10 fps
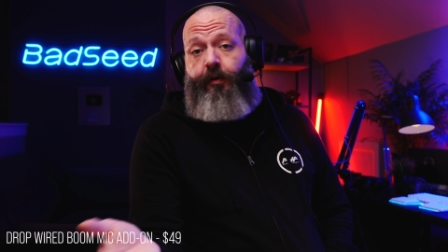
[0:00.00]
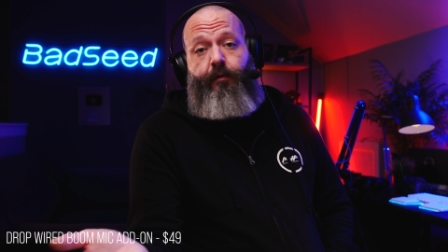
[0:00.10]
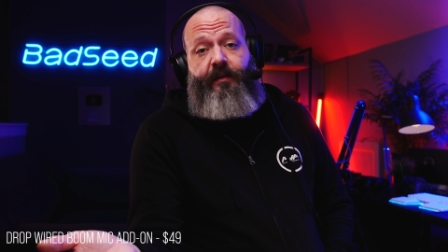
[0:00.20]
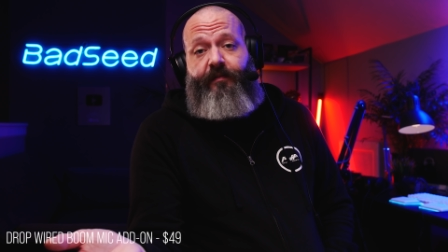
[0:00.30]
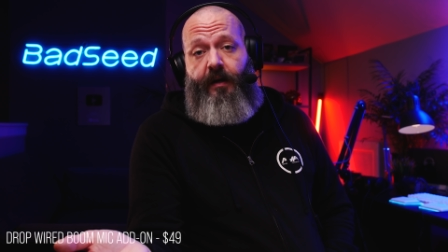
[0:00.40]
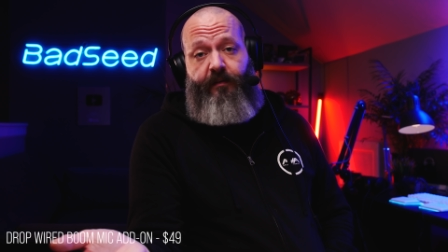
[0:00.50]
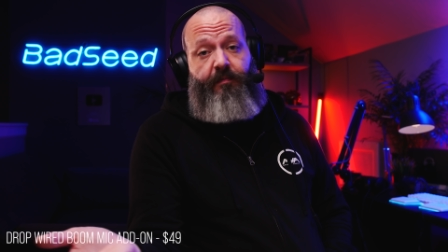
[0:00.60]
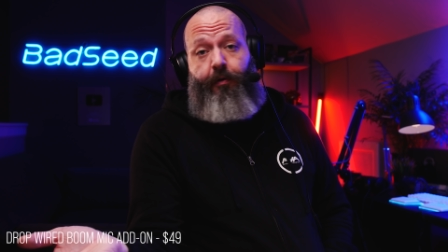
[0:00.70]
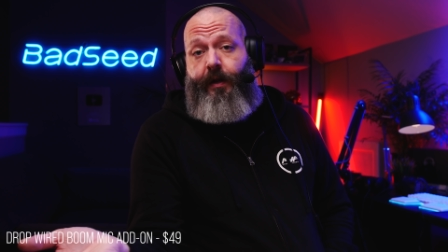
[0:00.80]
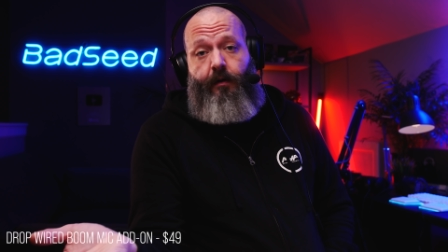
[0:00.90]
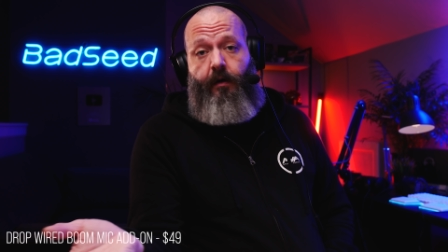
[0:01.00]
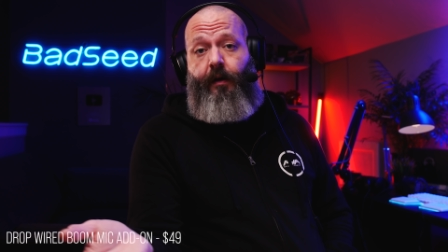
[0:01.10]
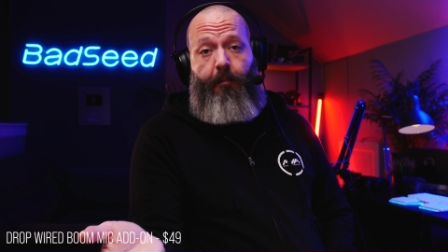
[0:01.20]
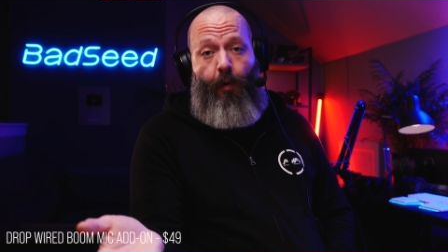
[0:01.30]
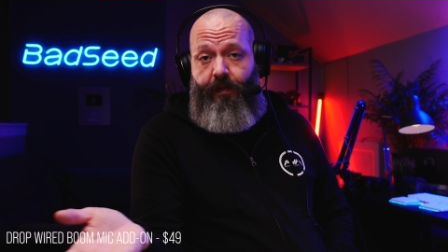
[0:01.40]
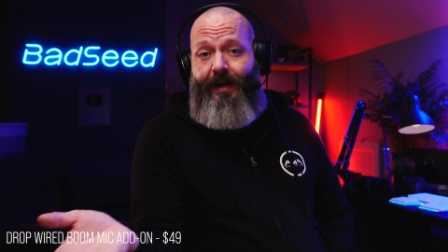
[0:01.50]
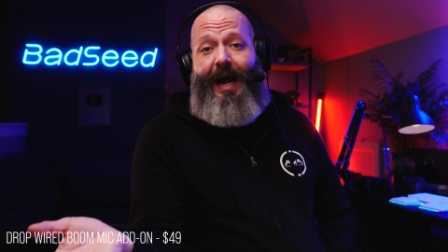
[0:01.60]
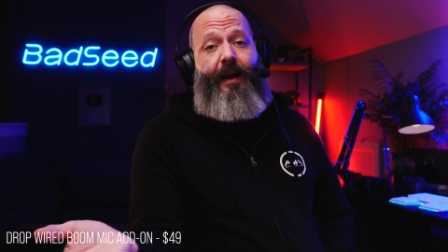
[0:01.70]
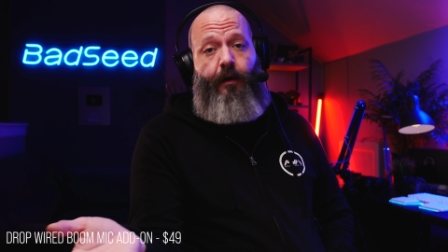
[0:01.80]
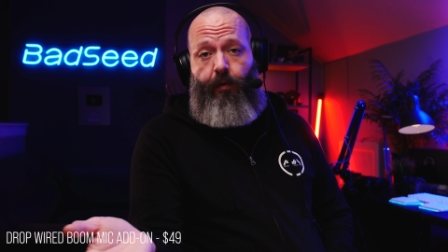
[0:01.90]
generally sounds pretty good, more than
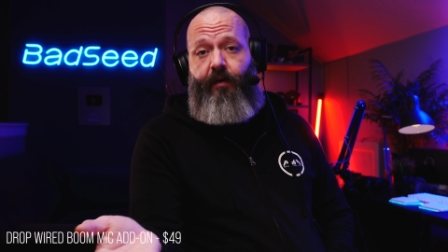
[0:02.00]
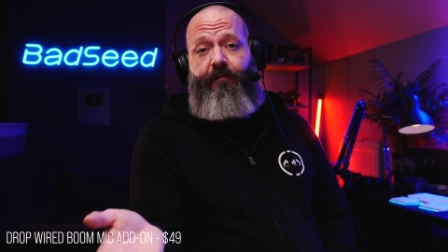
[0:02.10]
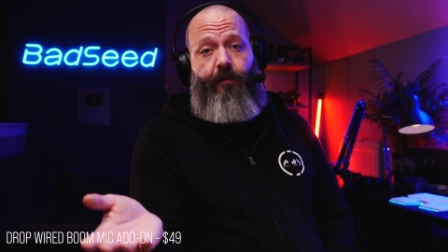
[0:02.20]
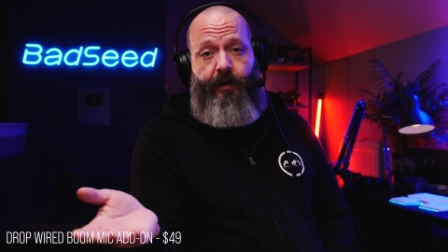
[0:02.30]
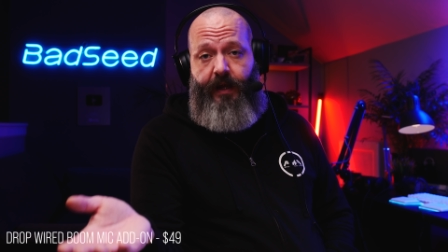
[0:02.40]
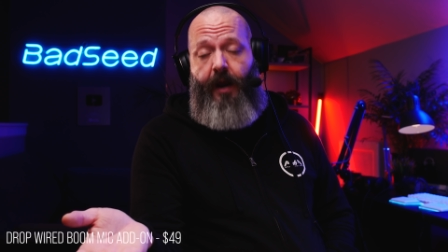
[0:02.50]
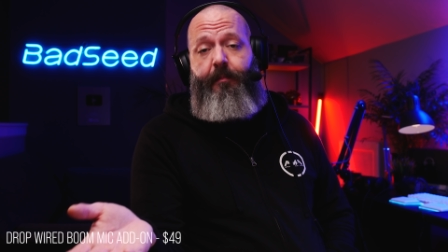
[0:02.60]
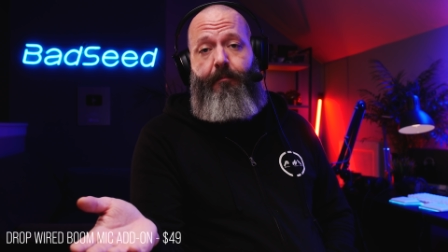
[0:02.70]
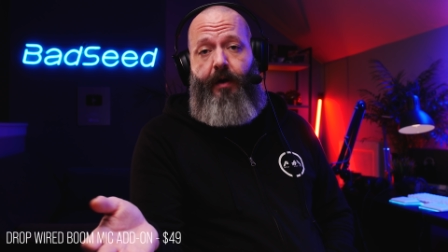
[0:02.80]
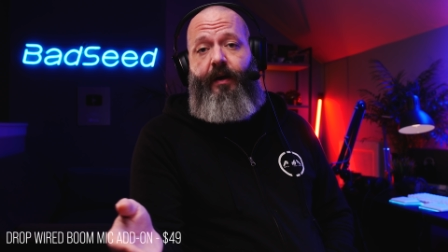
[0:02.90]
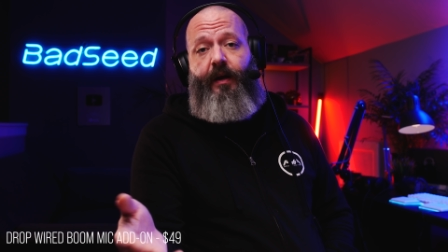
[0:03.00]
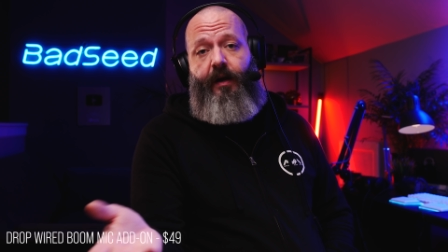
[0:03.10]
adequate for a gaming mic,